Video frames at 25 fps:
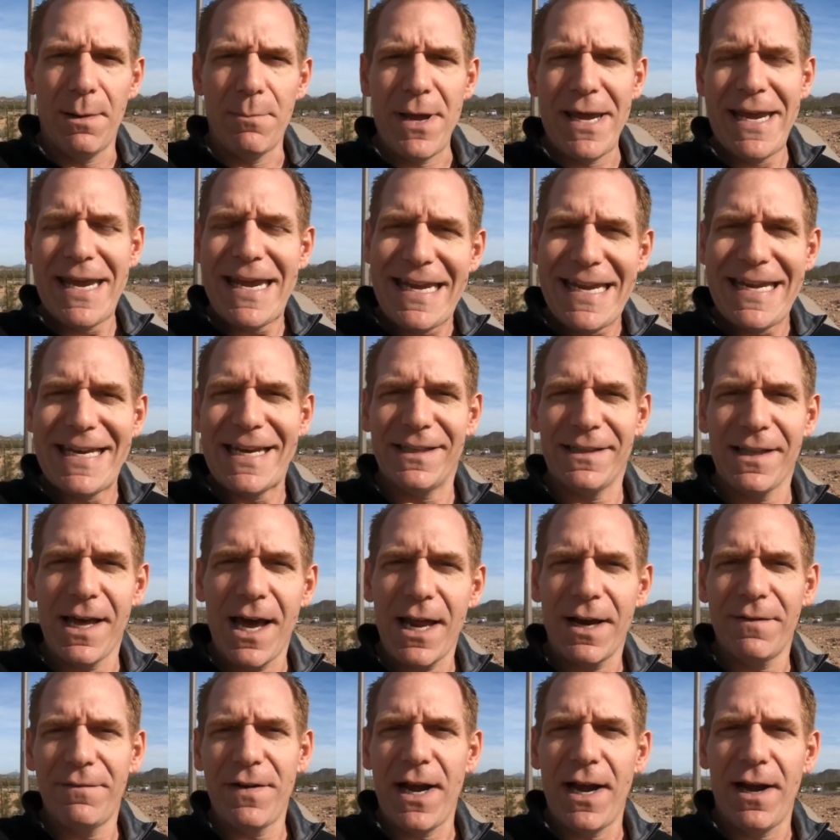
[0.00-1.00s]
hitting a
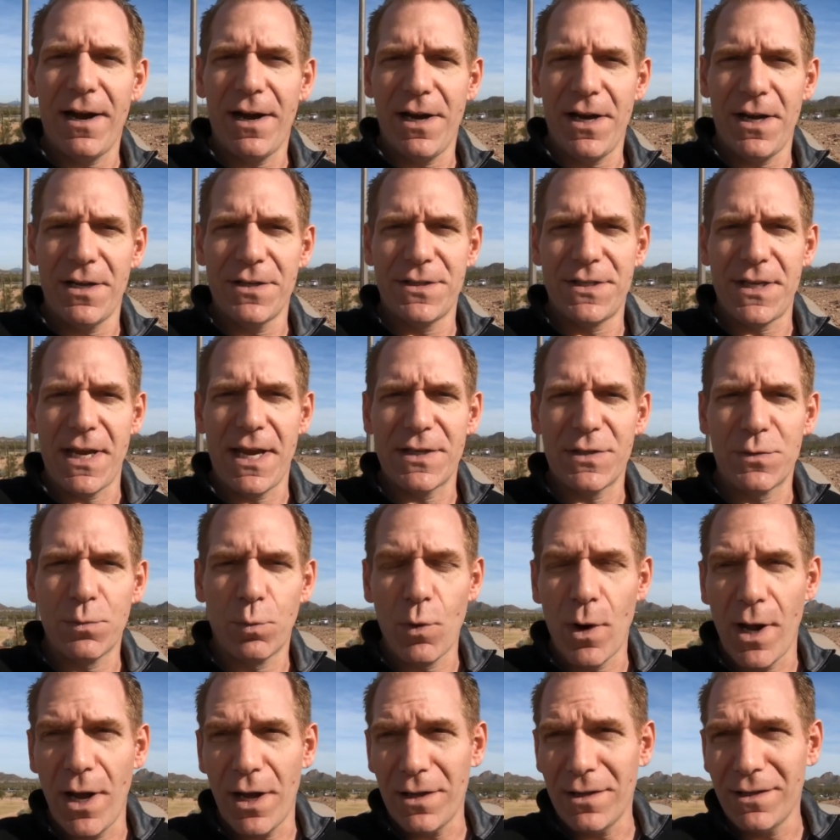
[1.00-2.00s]
lot of areas as
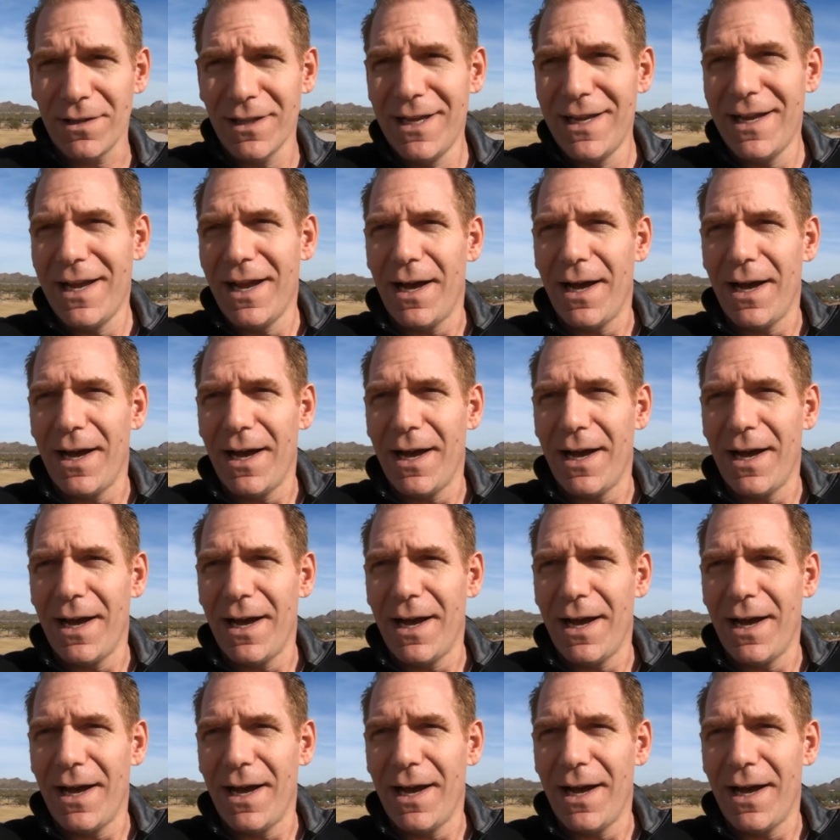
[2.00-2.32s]
well.